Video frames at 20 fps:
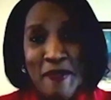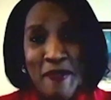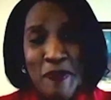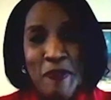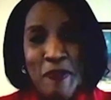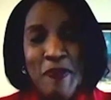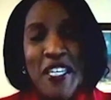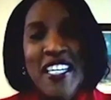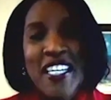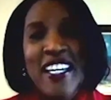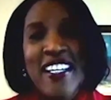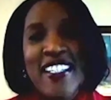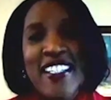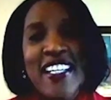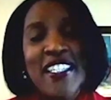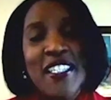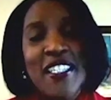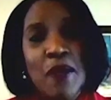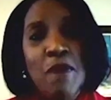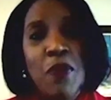because at
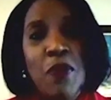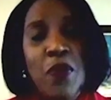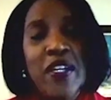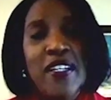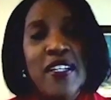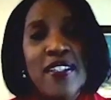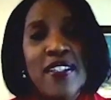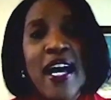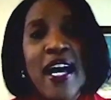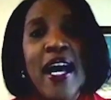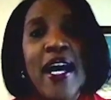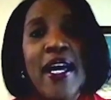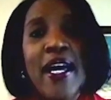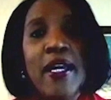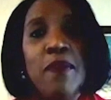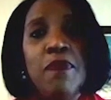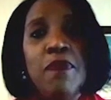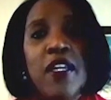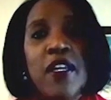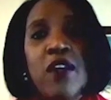some point in
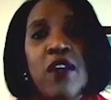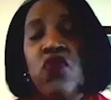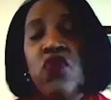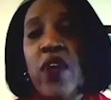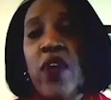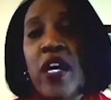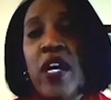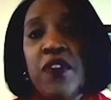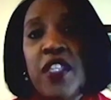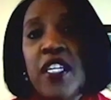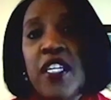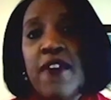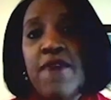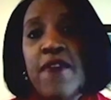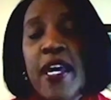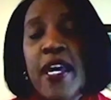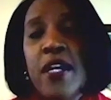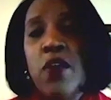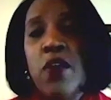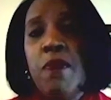time throughout the
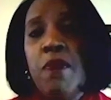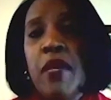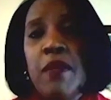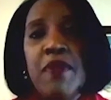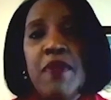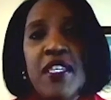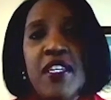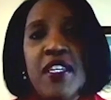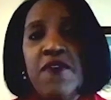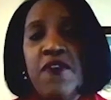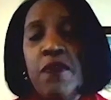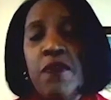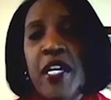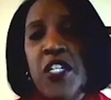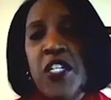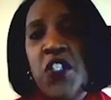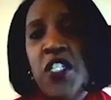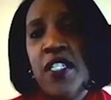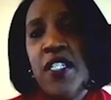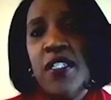event, or maybe the
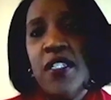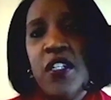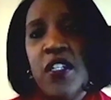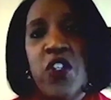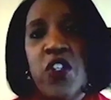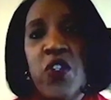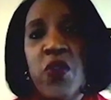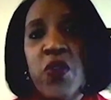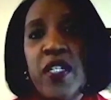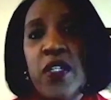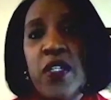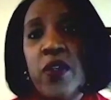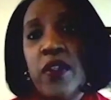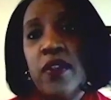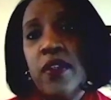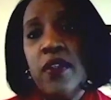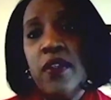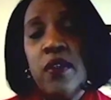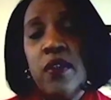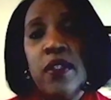information is included
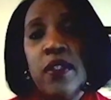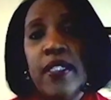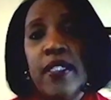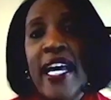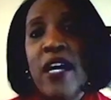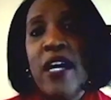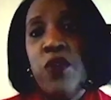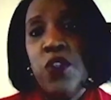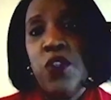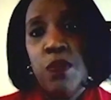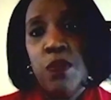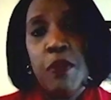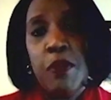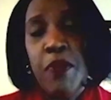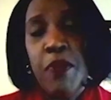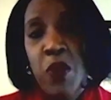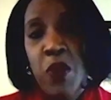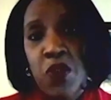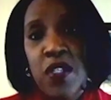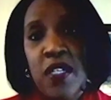or allowed to be
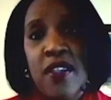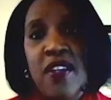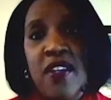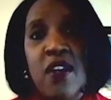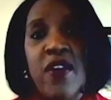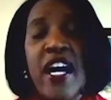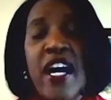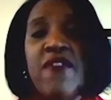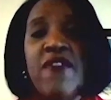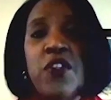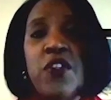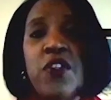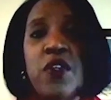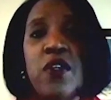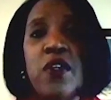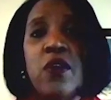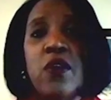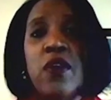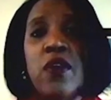posted thereafter,